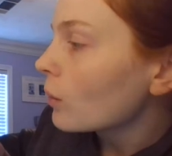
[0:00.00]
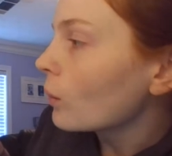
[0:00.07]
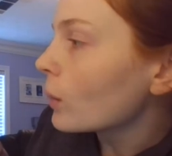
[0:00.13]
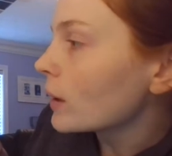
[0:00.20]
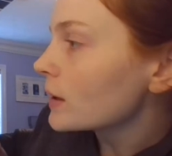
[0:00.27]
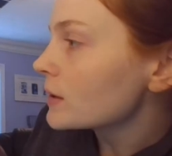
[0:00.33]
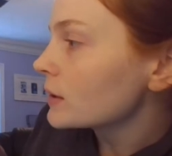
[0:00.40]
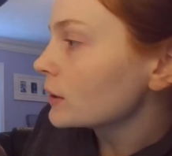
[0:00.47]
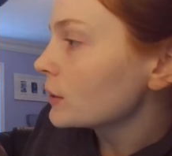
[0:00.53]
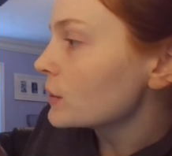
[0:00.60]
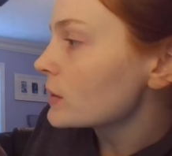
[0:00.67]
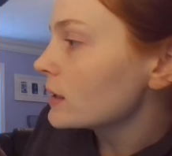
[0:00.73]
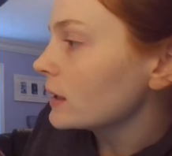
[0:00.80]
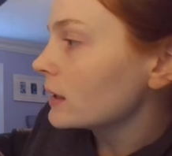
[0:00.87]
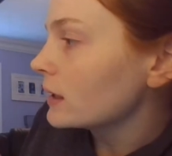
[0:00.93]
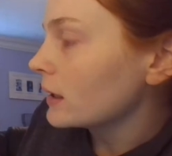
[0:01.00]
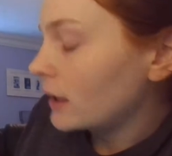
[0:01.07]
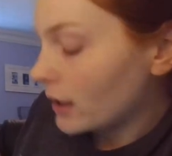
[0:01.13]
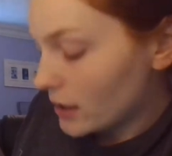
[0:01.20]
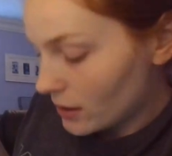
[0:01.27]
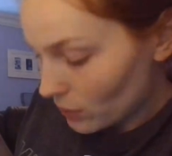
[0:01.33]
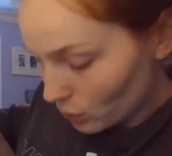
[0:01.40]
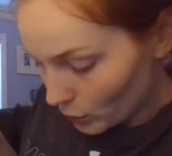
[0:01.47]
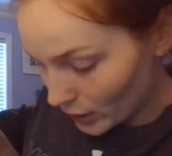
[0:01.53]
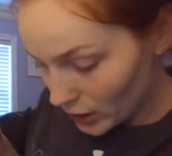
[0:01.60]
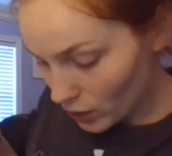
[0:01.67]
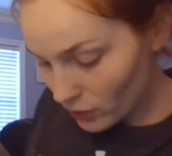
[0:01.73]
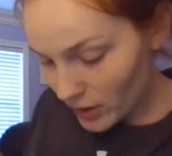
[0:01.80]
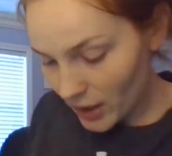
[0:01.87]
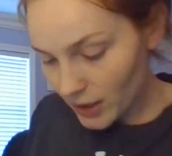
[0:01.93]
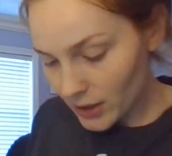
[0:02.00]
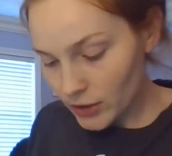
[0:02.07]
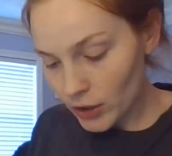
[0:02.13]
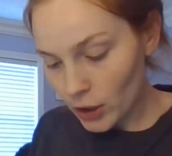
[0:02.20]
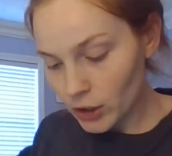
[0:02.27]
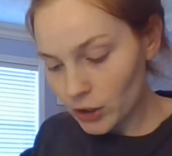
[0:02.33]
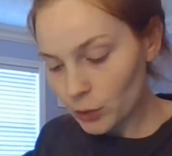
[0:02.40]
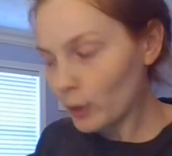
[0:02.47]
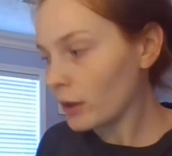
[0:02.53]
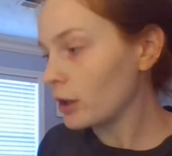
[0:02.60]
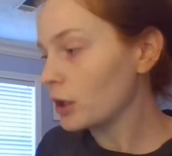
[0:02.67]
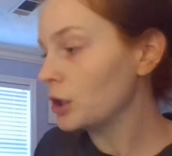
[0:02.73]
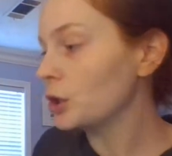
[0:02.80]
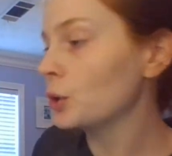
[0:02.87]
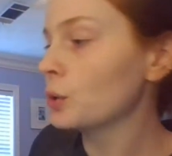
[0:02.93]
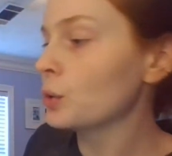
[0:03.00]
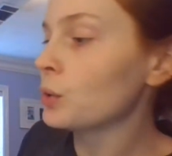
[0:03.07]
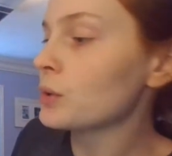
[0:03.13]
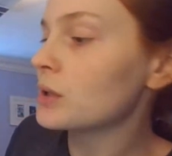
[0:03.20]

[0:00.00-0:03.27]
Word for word: Where is leucine in here? We know that it starts with U,